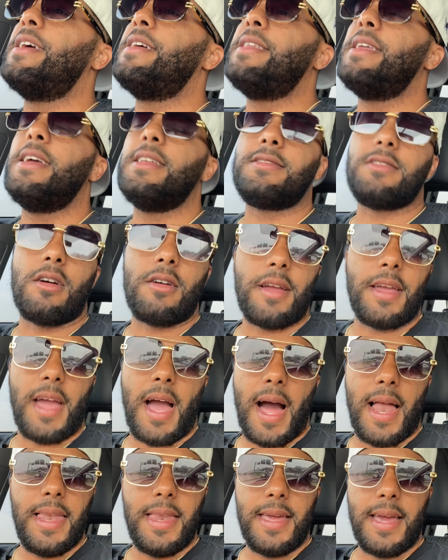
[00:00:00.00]
he need Turki
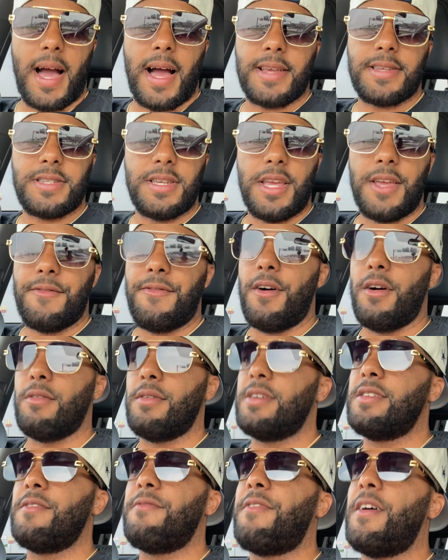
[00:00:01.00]
Alalshikh for?
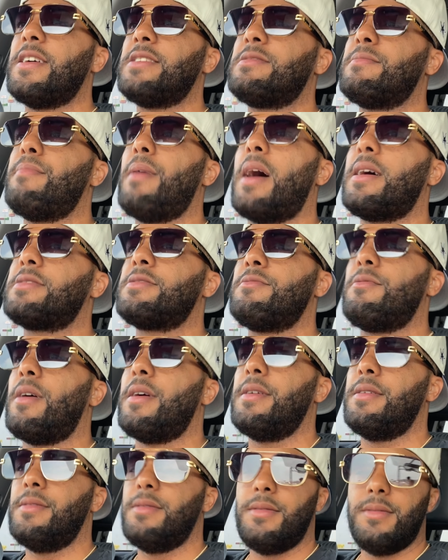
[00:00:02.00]
He face of boxing, right?